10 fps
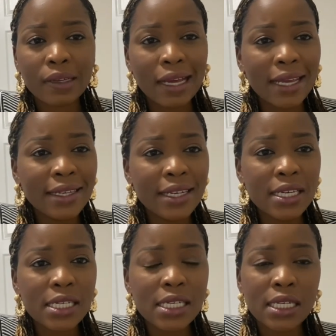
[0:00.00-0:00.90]
I
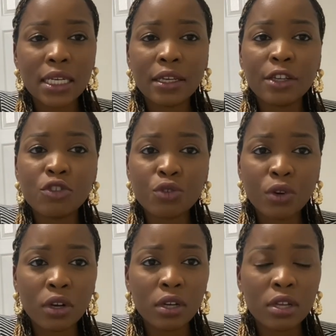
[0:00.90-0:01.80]
need a
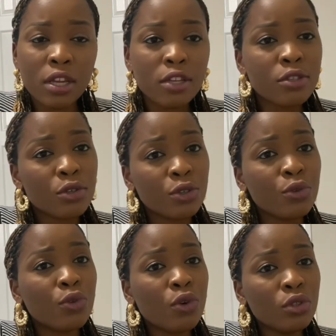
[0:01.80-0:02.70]
truck. So you
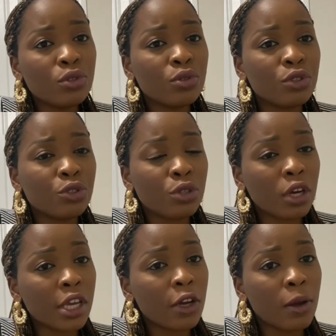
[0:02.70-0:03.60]
go to the
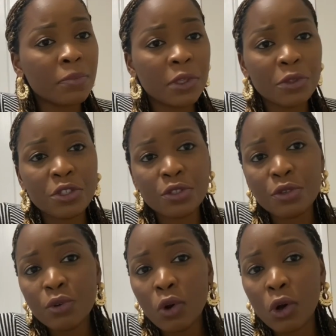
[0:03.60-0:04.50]
trucking company, which is
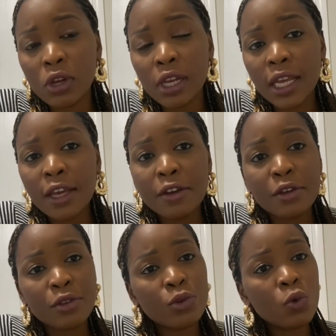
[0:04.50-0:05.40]
U-Haul.
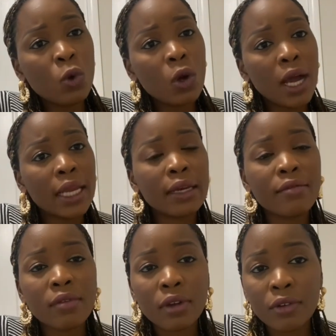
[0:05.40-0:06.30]
You go and
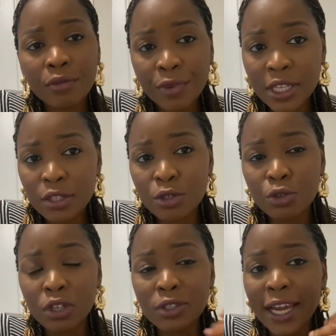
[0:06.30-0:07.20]
rent a
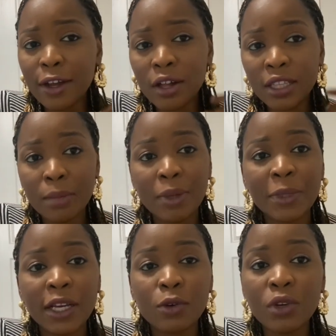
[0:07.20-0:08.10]
truck. So I call them. I'm
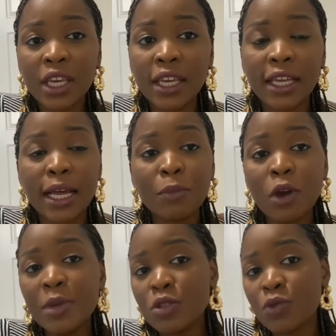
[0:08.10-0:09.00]
like, okay, I'm
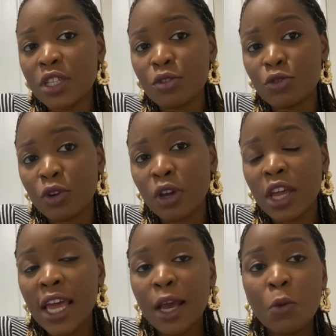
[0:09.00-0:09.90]
coming to rent a truck.
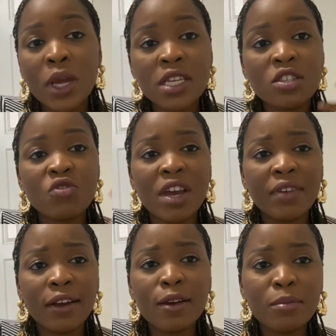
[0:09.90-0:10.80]
When is the
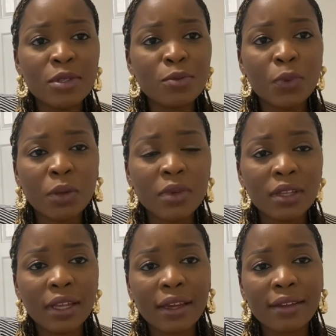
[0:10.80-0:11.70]
driver come to pick me?
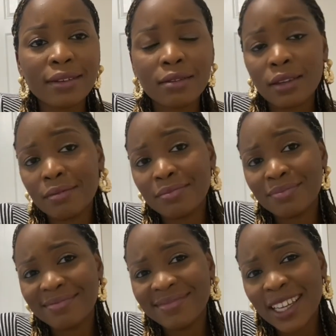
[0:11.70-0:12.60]
They're like,
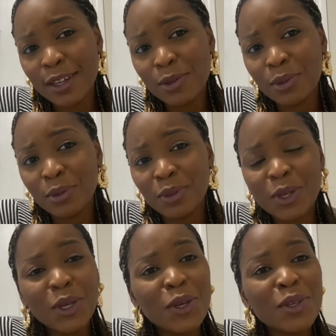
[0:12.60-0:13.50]
hello,
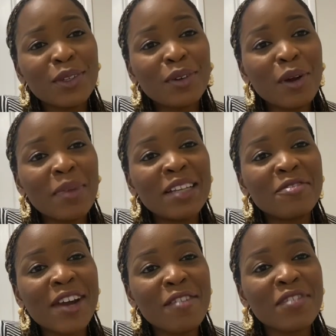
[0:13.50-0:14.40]
you come and
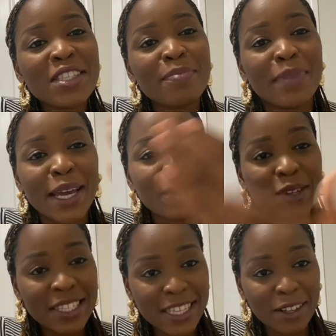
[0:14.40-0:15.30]
drive it by
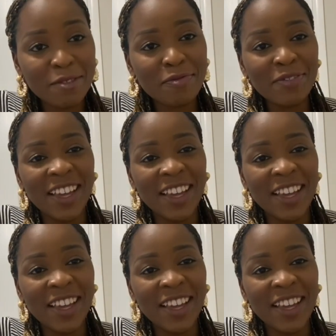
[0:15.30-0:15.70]
yourself.